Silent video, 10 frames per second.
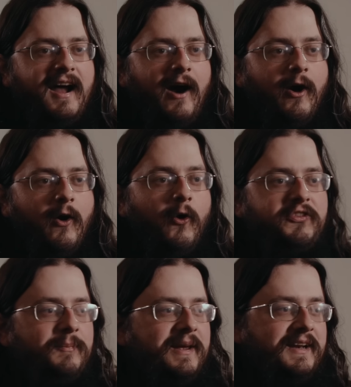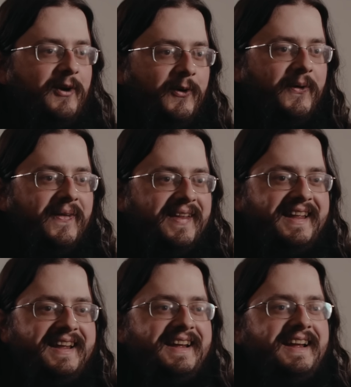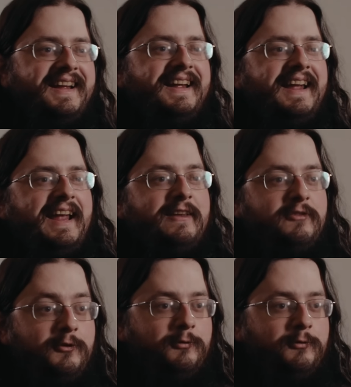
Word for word: Our ultimate goal is